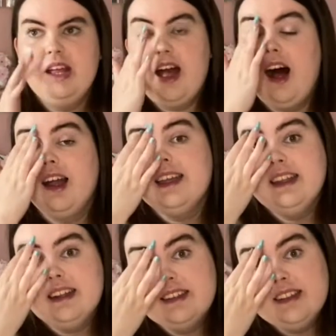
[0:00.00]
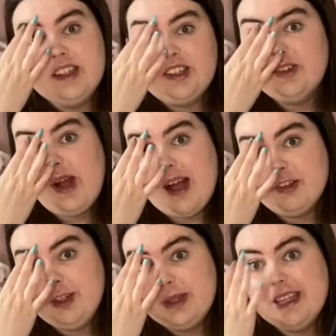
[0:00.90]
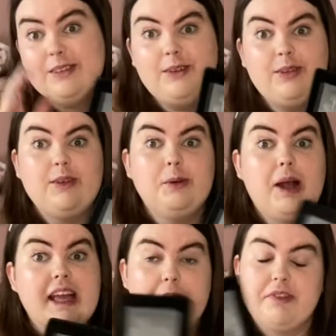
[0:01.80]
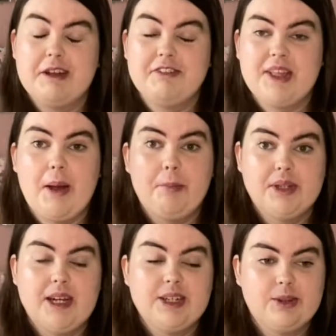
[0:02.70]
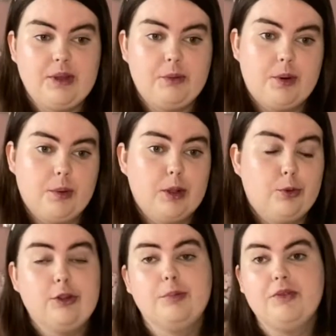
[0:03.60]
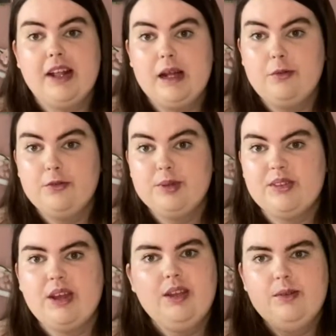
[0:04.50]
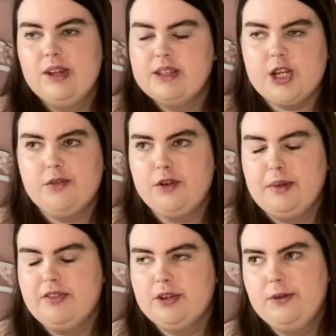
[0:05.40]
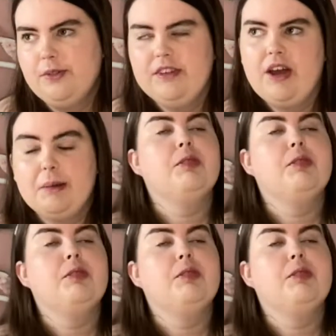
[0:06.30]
I do not have a newer Kindle, so I cannot vouch for that, but I know that would probably also be really helpful because I use Night Shift on my phone all the time.